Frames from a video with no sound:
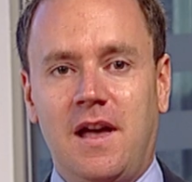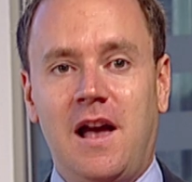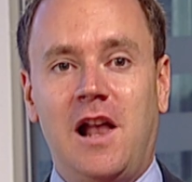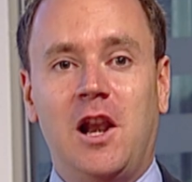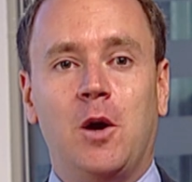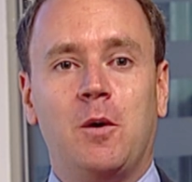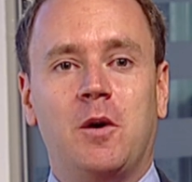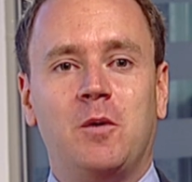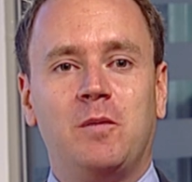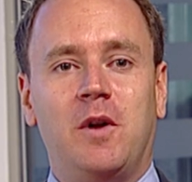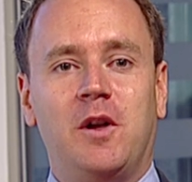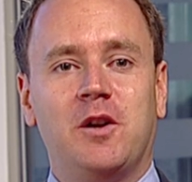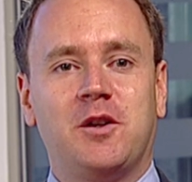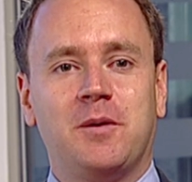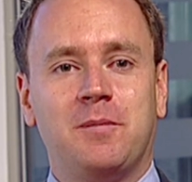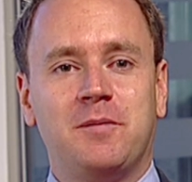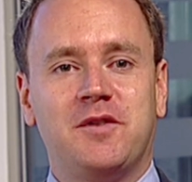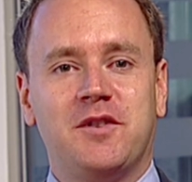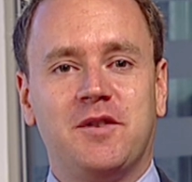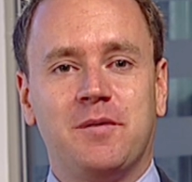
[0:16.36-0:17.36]
Hello and
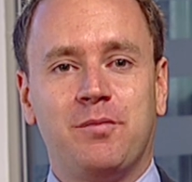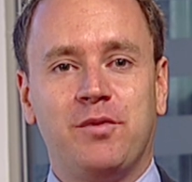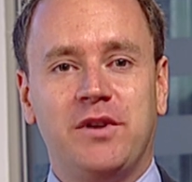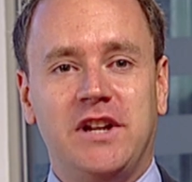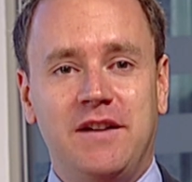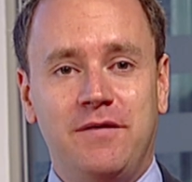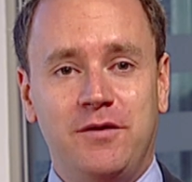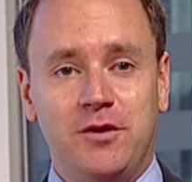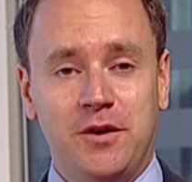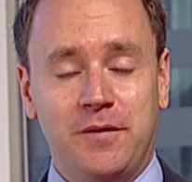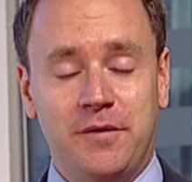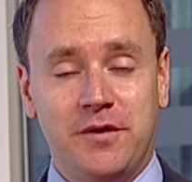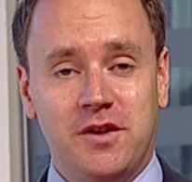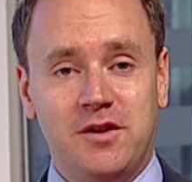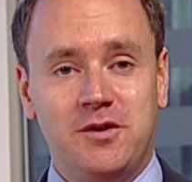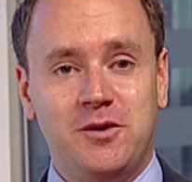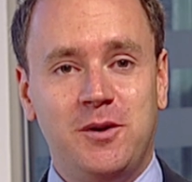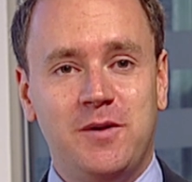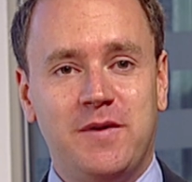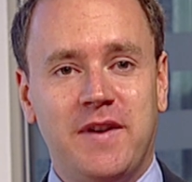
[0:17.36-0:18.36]
welcome to the preview for
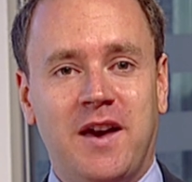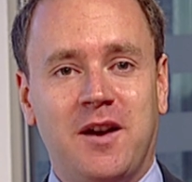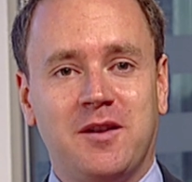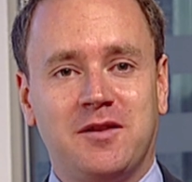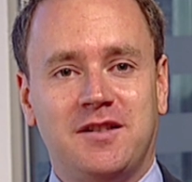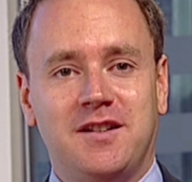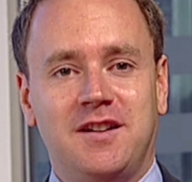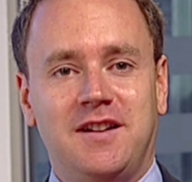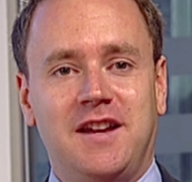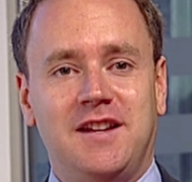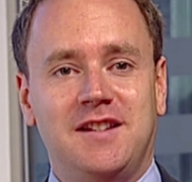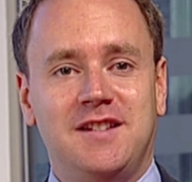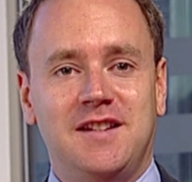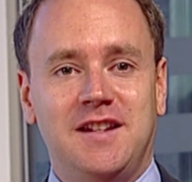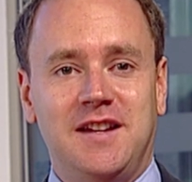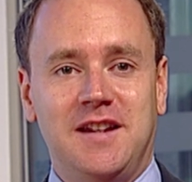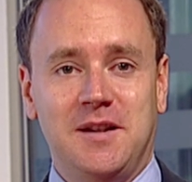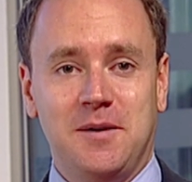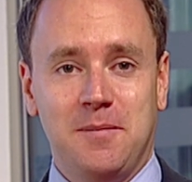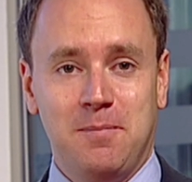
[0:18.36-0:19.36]
the
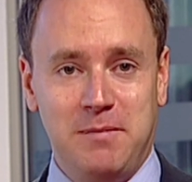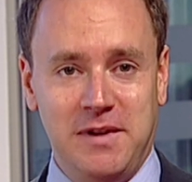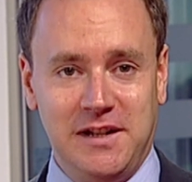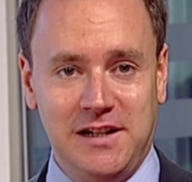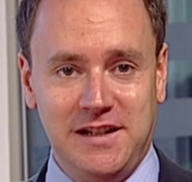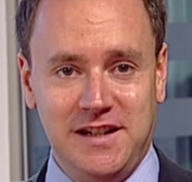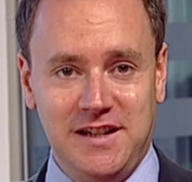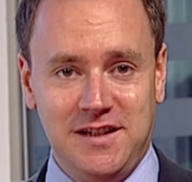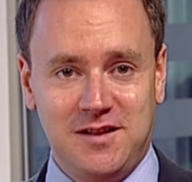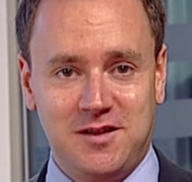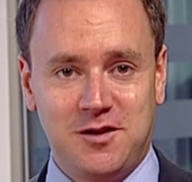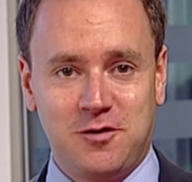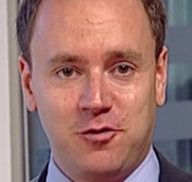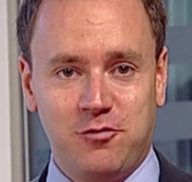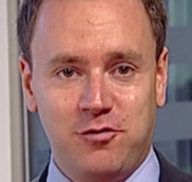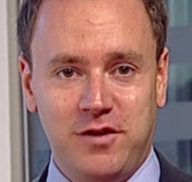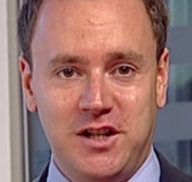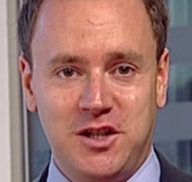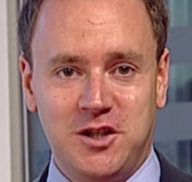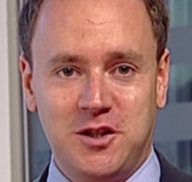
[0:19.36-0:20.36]
2018 Middle East
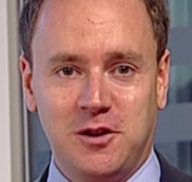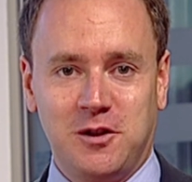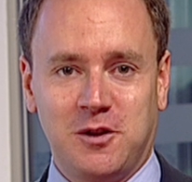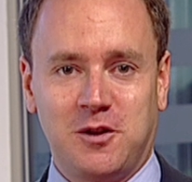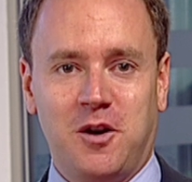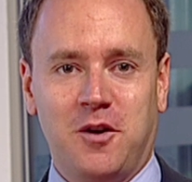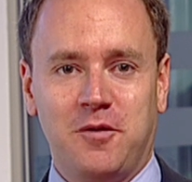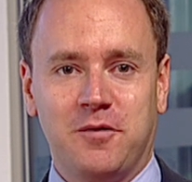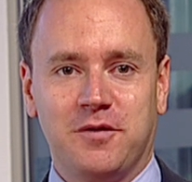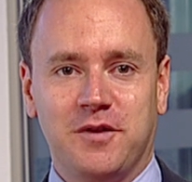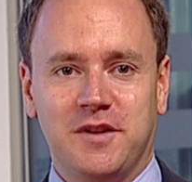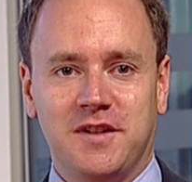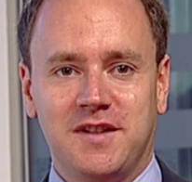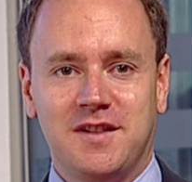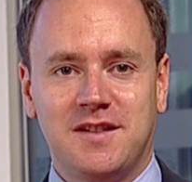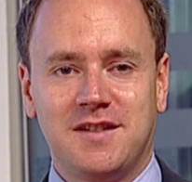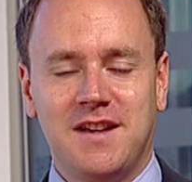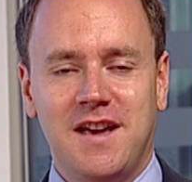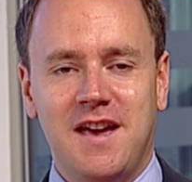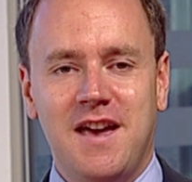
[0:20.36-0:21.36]
Regional
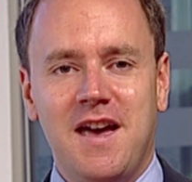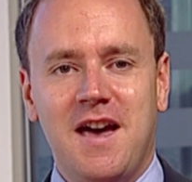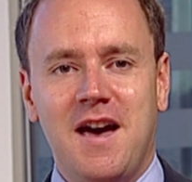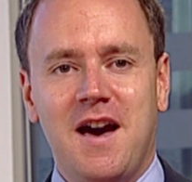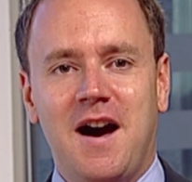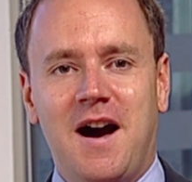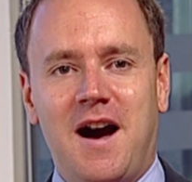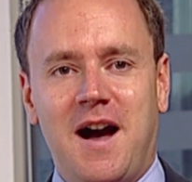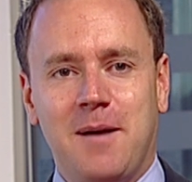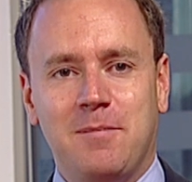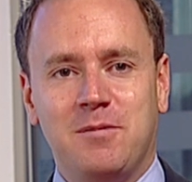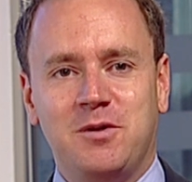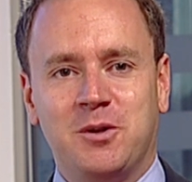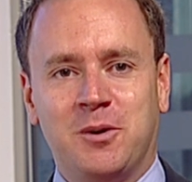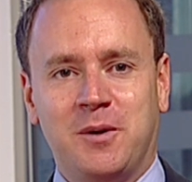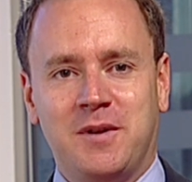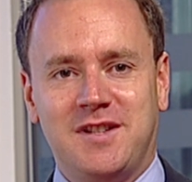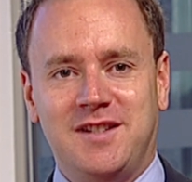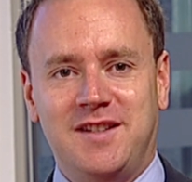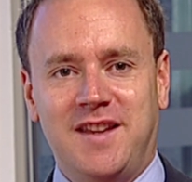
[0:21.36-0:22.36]
Conference. I'm
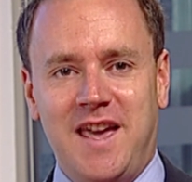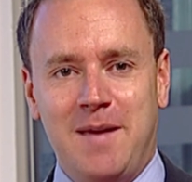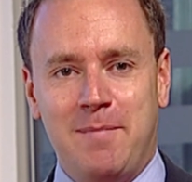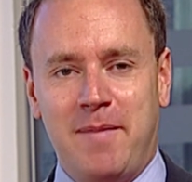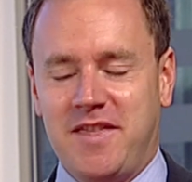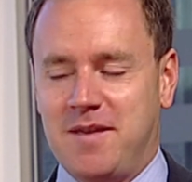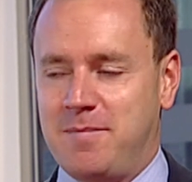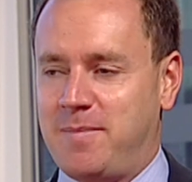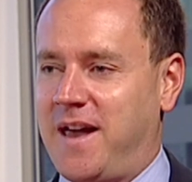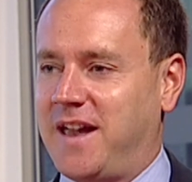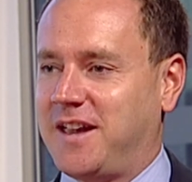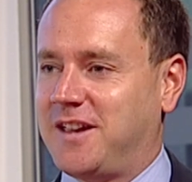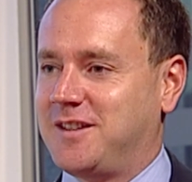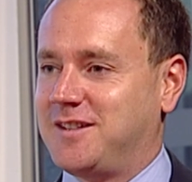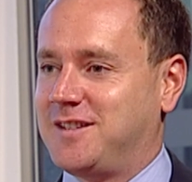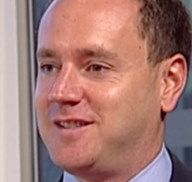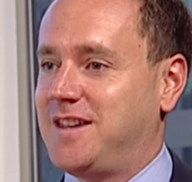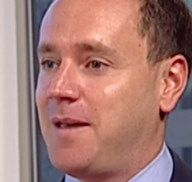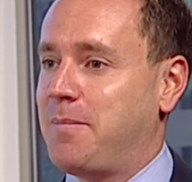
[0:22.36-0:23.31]
joined today by the Banker's